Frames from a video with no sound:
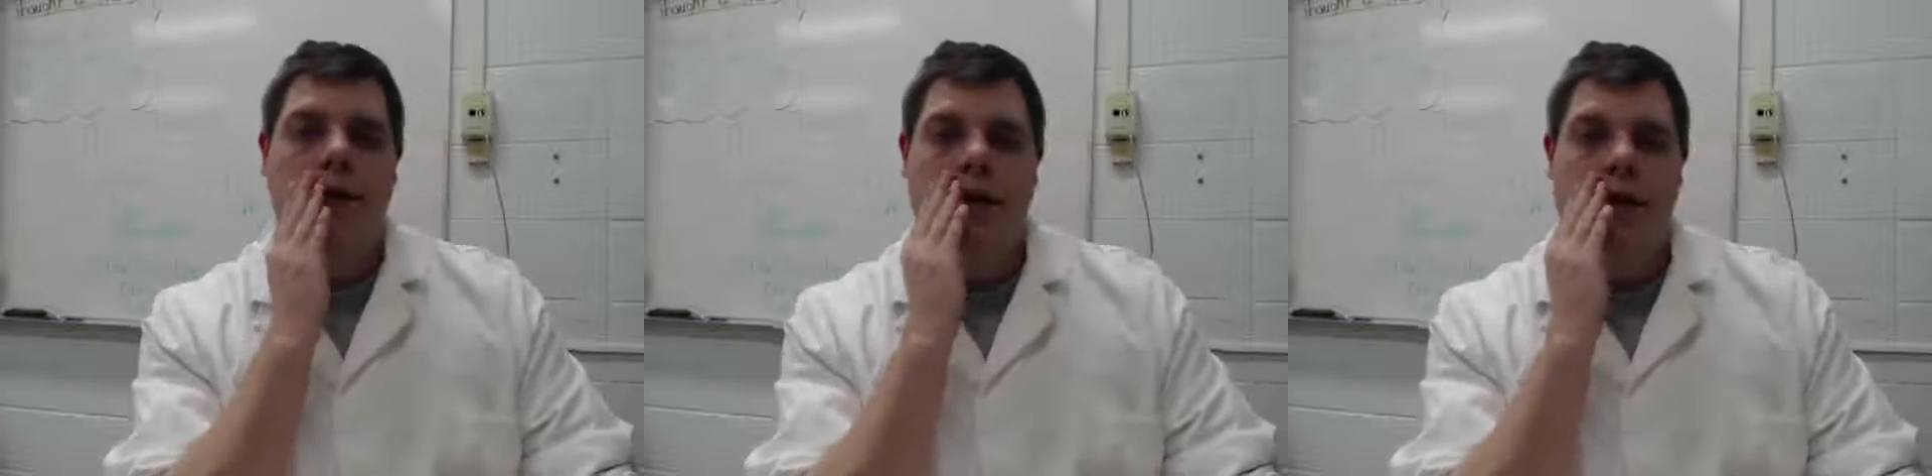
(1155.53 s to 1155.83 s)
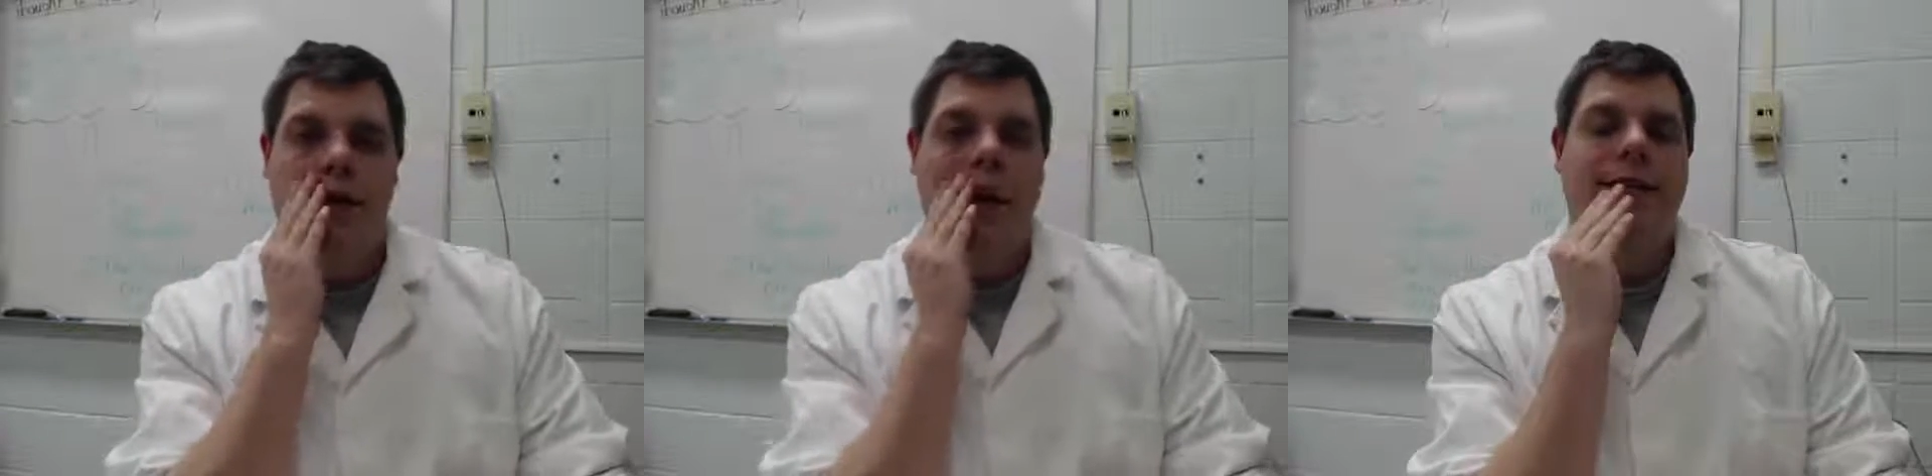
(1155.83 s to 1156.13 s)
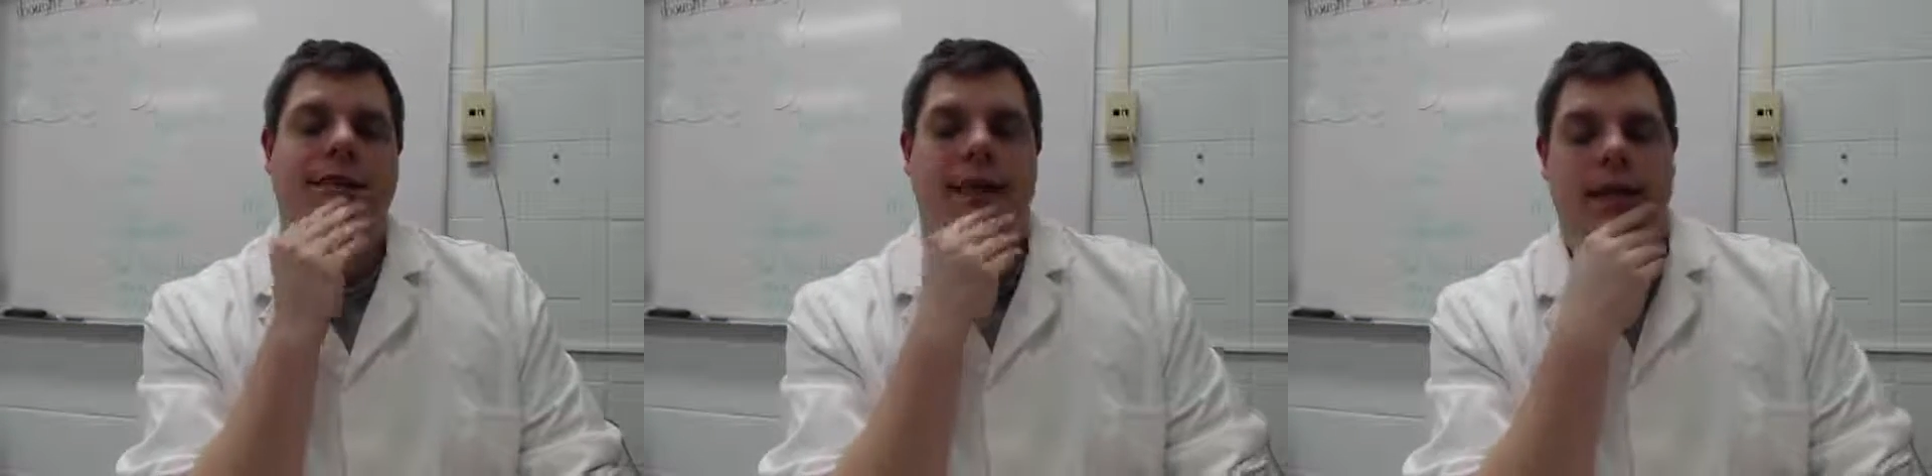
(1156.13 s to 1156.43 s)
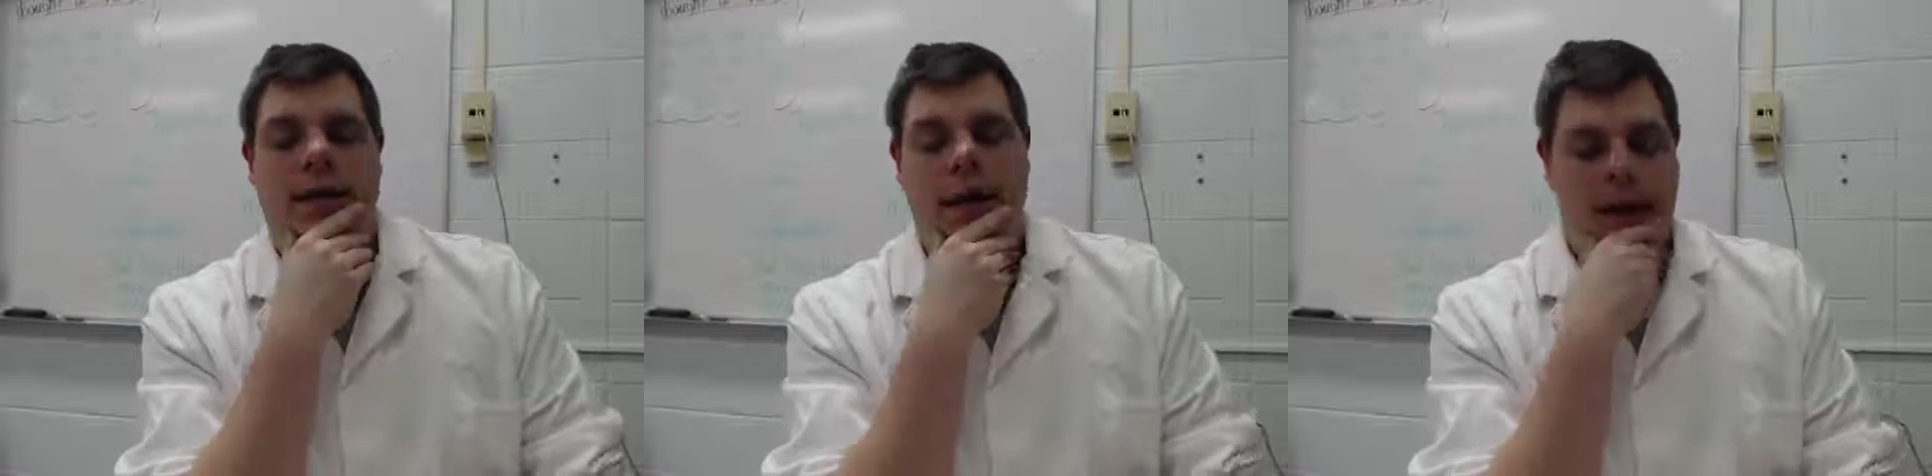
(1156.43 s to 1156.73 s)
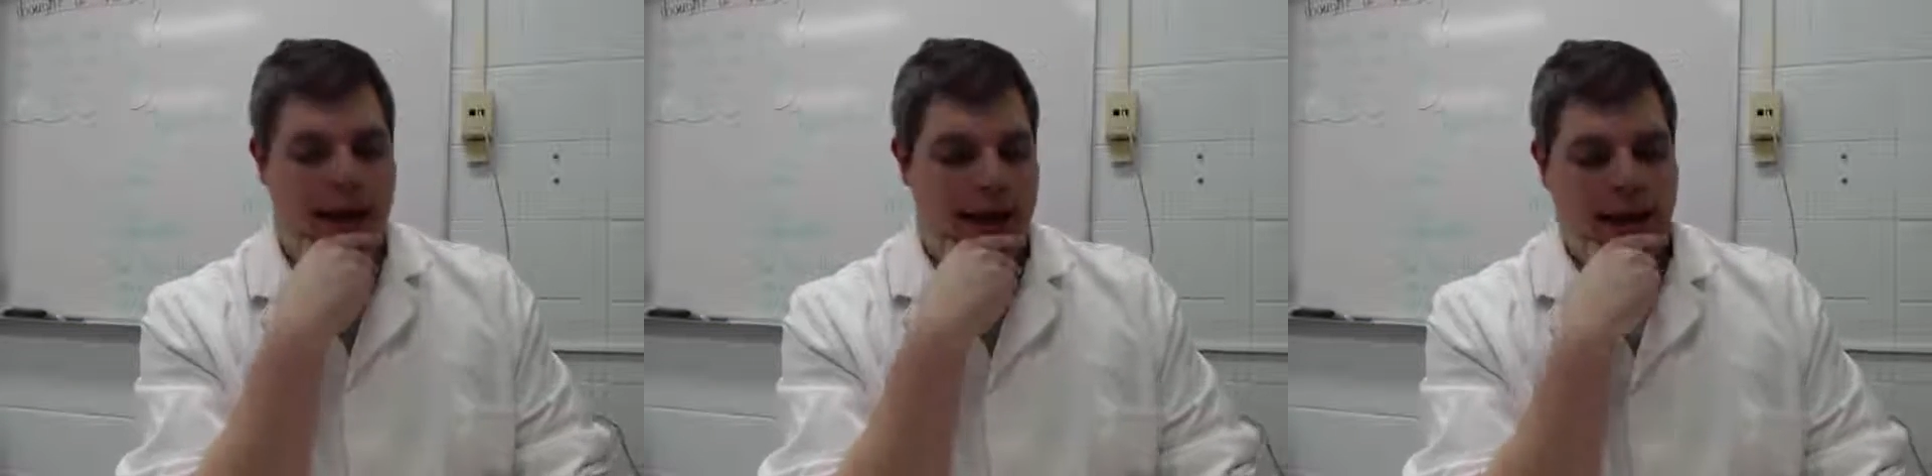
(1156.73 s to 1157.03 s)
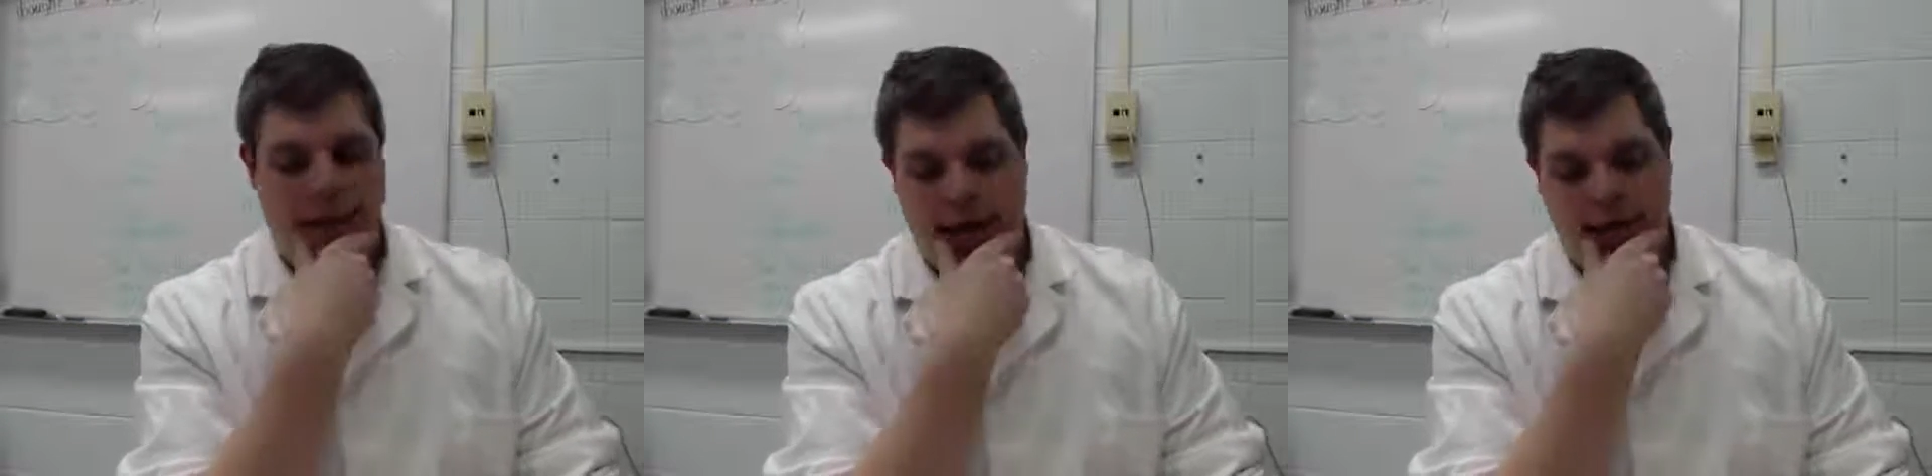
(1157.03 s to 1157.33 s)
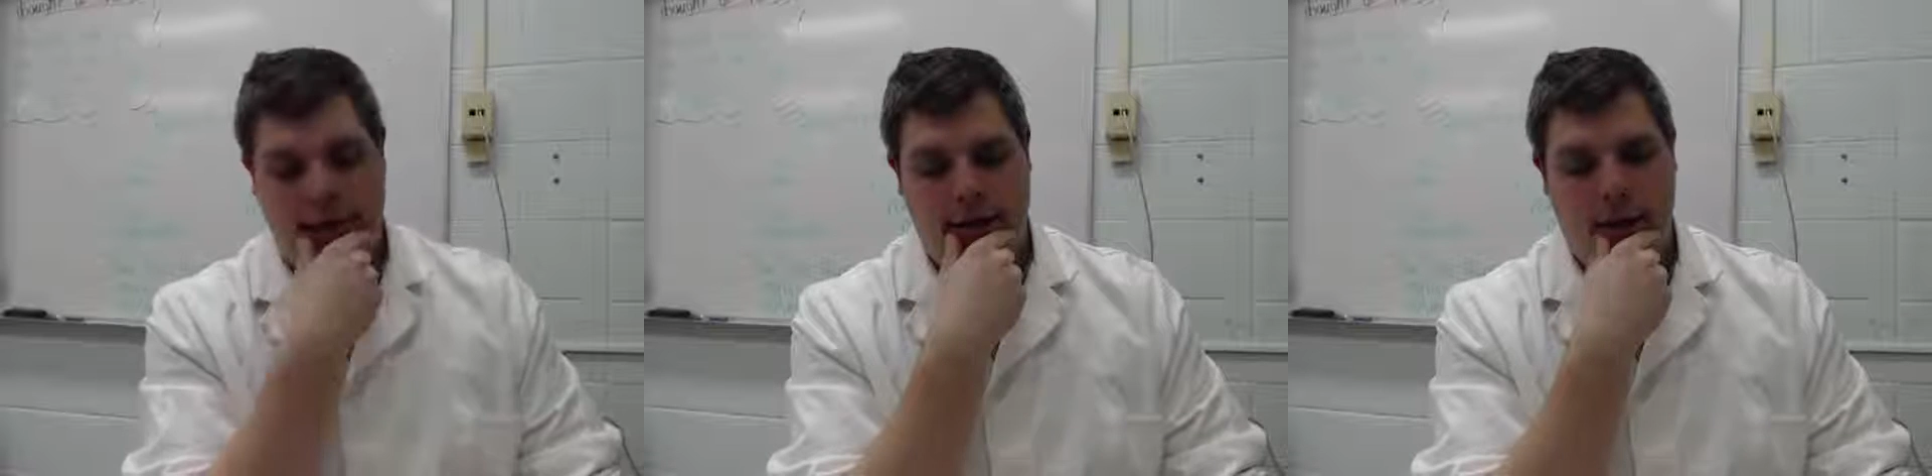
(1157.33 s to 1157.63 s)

the last thing that